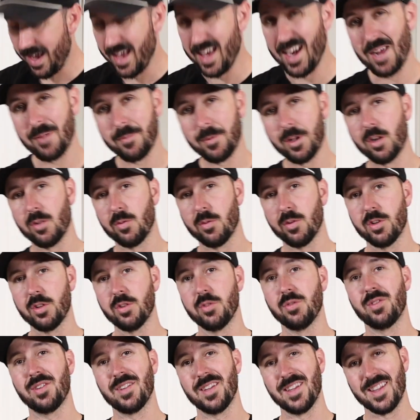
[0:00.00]
And I'm gonna
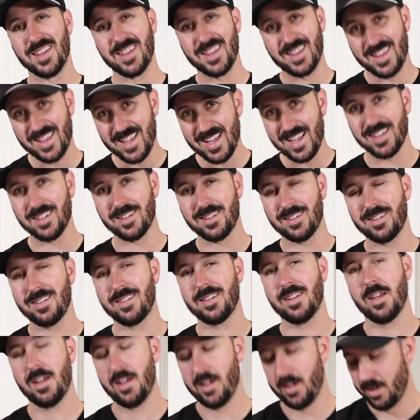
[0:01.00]
reduce this
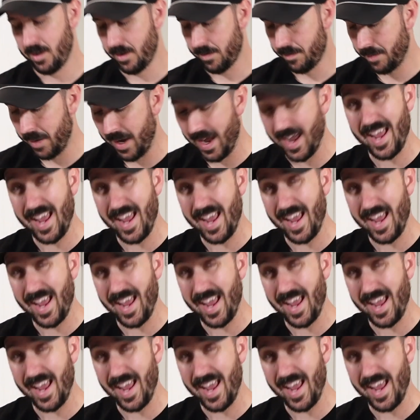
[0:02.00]
by